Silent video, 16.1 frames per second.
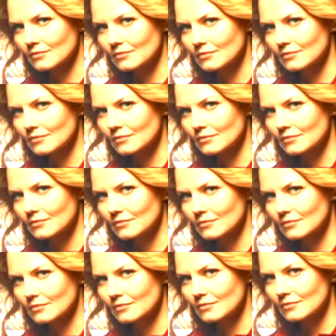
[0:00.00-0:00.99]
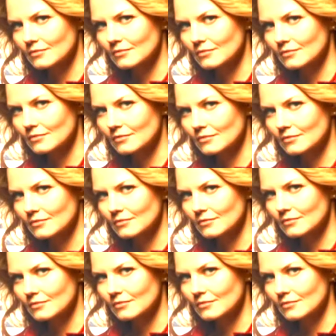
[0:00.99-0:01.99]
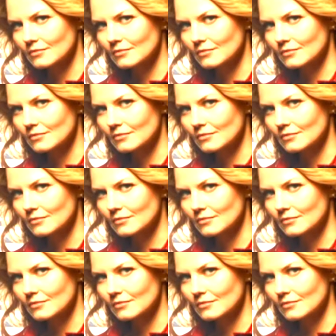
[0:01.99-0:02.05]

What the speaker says: [no speech]